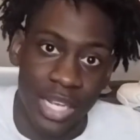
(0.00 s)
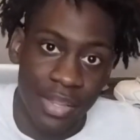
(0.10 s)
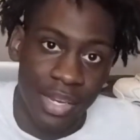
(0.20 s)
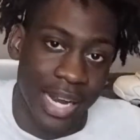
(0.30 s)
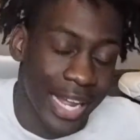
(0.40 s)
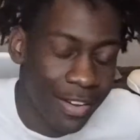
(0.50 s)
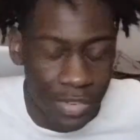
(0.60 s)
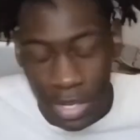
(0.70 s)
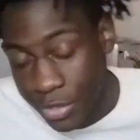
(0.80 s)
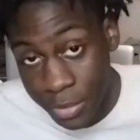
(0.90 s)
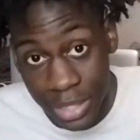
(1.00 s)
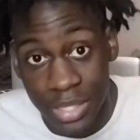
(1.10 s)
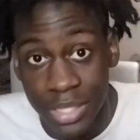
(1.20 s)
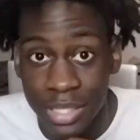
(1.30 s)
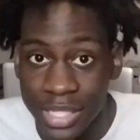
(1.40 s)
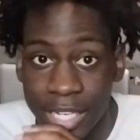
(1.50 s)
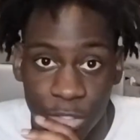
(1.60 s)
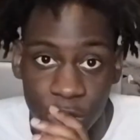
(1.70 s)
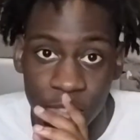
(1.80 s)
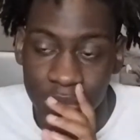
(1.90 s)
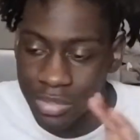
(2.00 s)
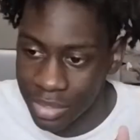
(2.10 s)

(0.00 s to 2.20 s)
And then I have other releases scheduled